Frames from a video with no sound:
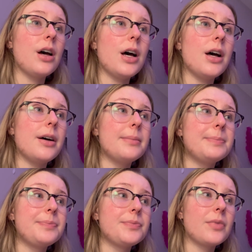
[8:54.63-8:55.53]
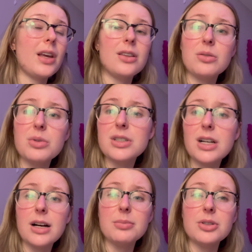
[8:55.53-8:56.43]
There was a
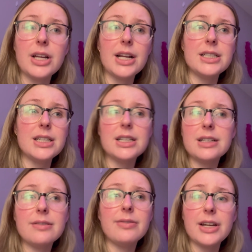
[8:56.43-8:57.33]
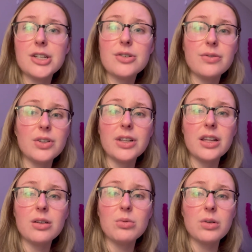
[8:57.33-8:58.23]
couple that I didn't finish fully
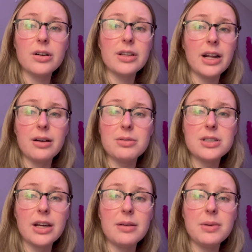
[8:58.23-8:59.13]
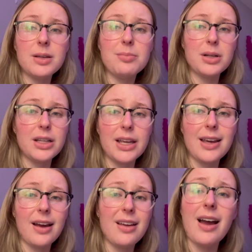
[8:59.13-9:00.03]
the word that I was typing, but like
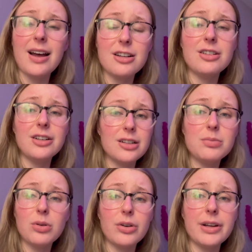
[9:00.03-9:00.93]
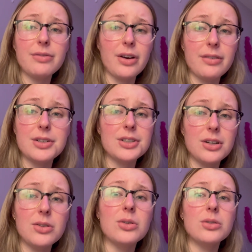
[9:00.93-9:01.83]
I had a good point for every
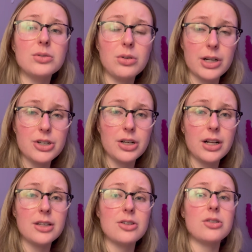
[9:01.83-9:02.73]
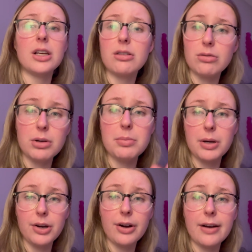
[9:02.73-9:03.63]
single question because there's like three
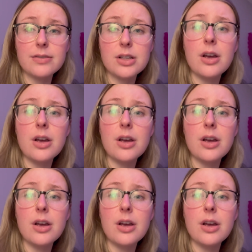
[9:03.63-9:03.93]
paragraphs